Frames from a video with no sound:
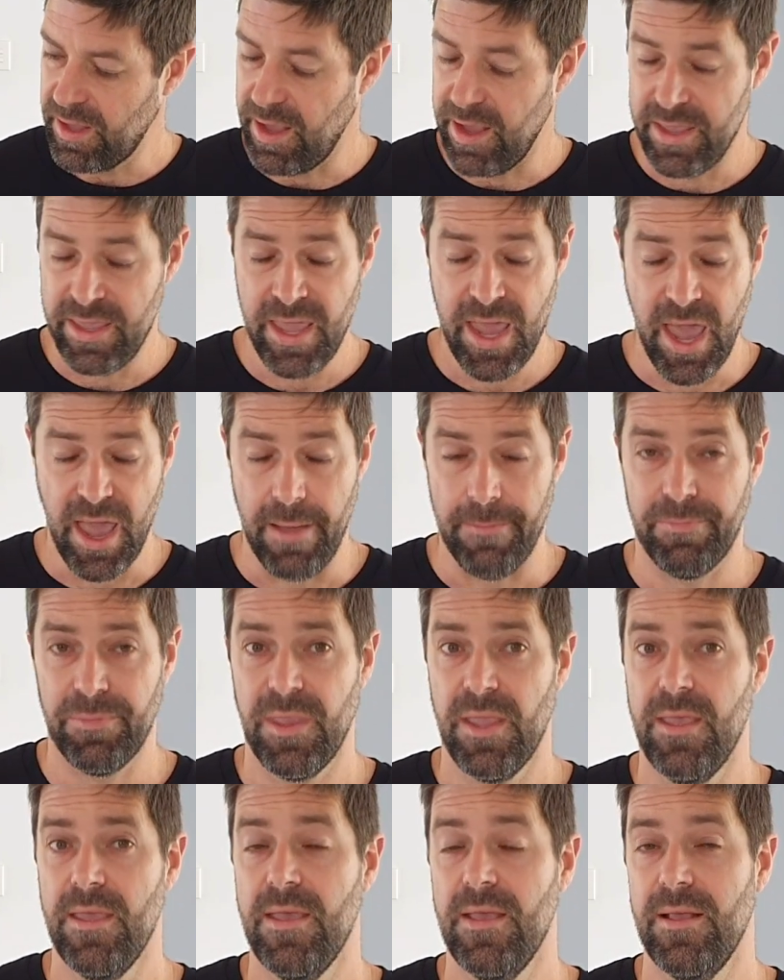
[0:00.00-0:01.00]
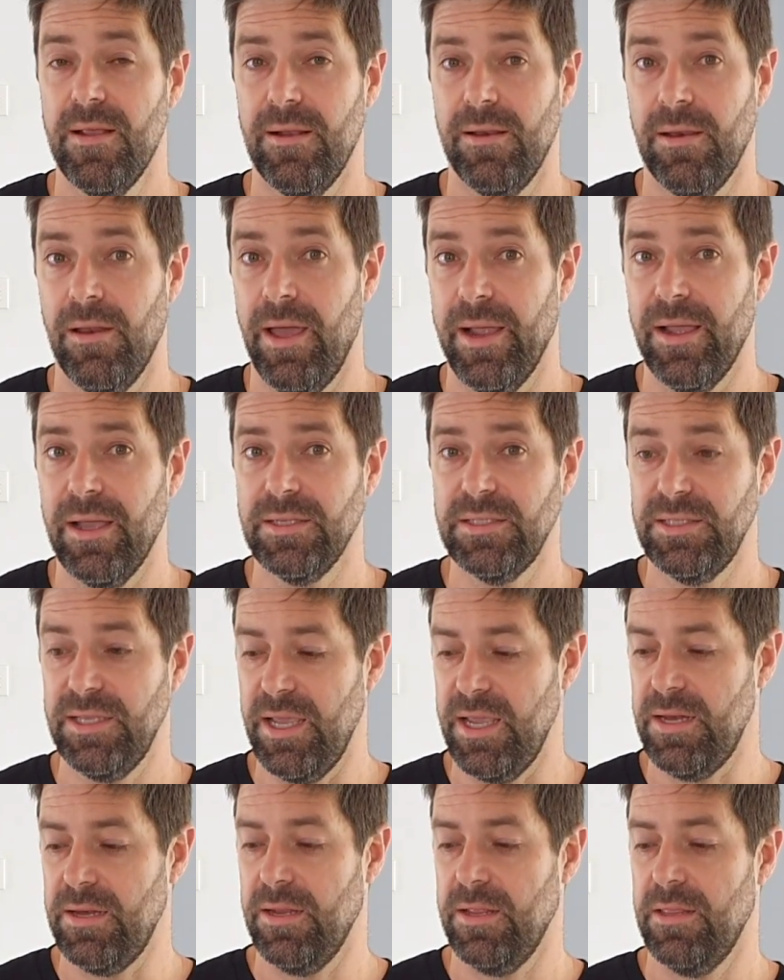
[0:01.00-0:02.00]
Yeah, like I
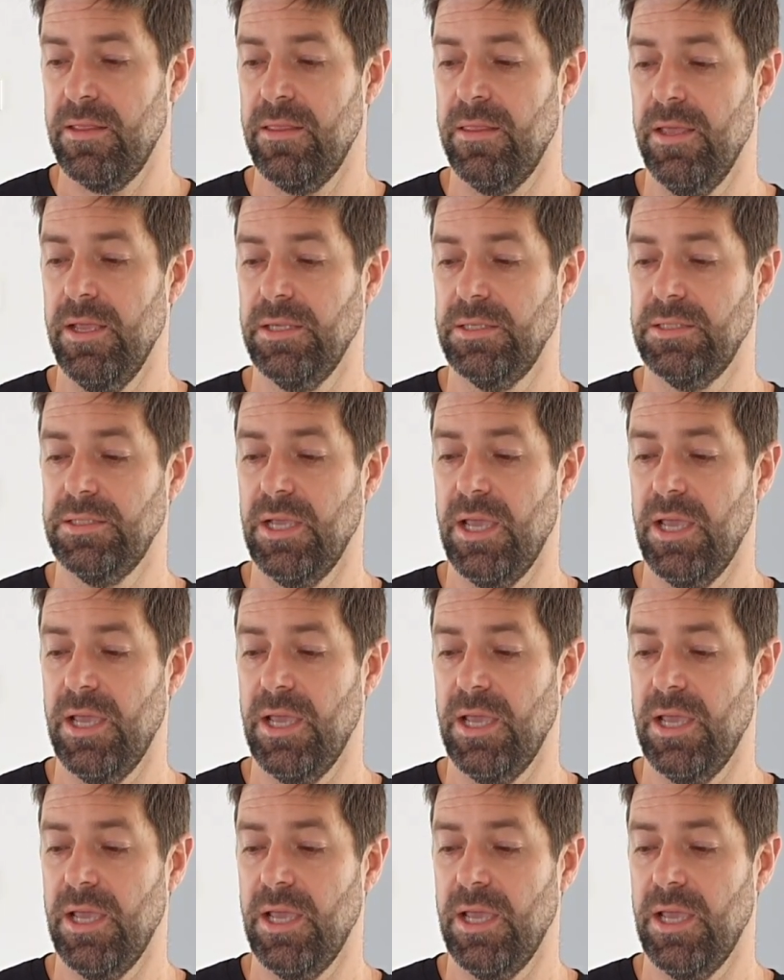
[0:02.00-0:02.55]
said, this